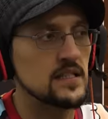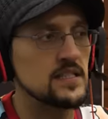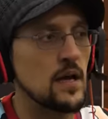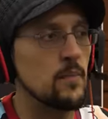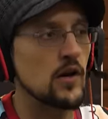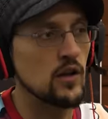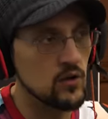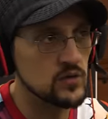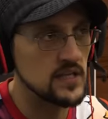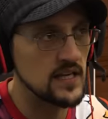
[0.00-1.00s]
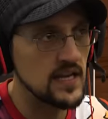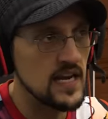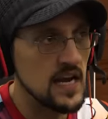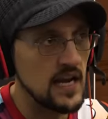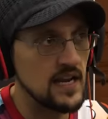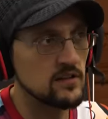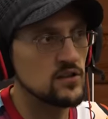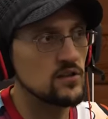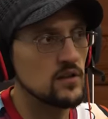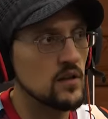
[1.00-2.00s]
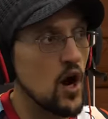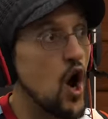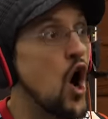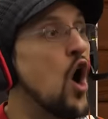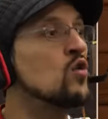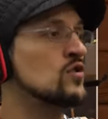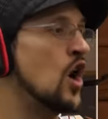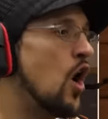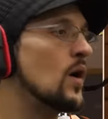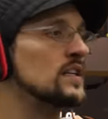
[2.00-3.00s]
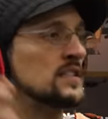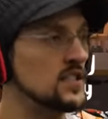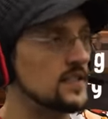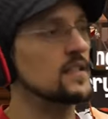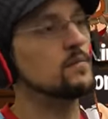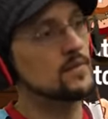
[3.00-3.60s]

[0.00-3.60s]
Let's see. I'm gonna close it, and now it's gonna. Oh no, it's gonna get.